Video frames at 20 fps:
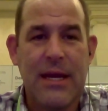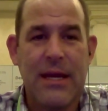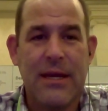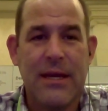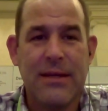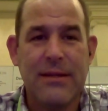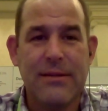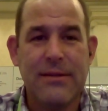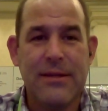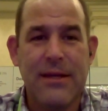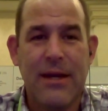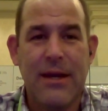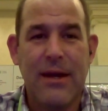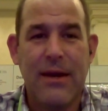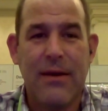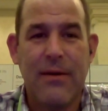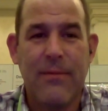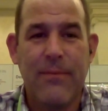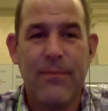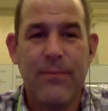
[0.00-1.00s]
and
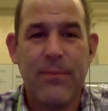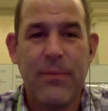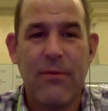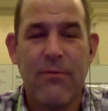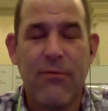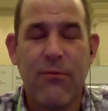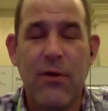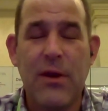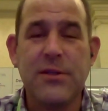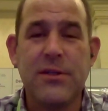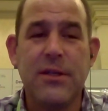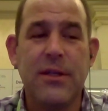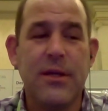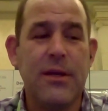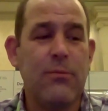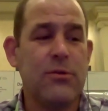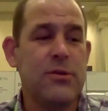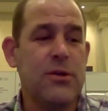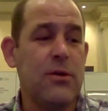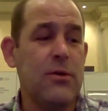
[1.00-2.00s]
uh,
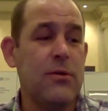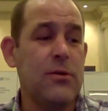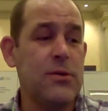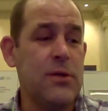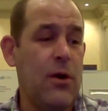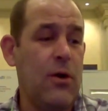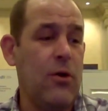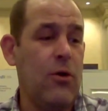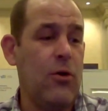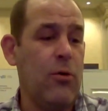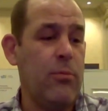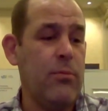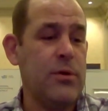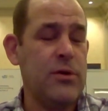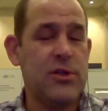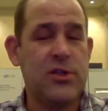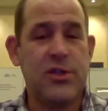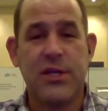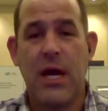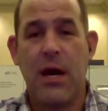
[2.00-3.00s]
freshly returned
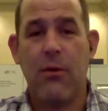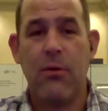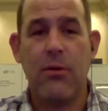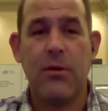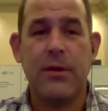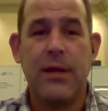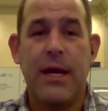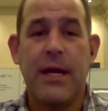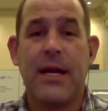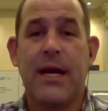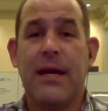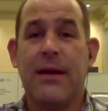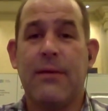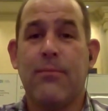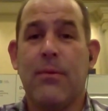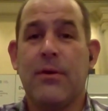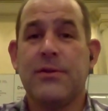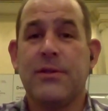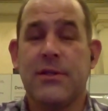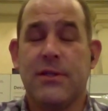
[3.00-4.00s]
home, showered, and
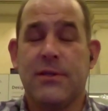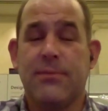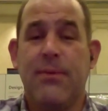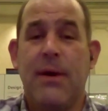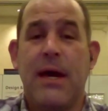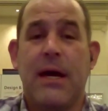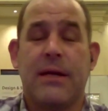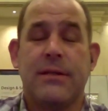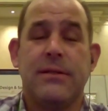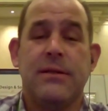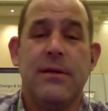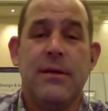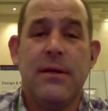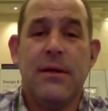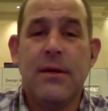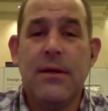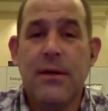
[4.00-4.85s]
I suspect,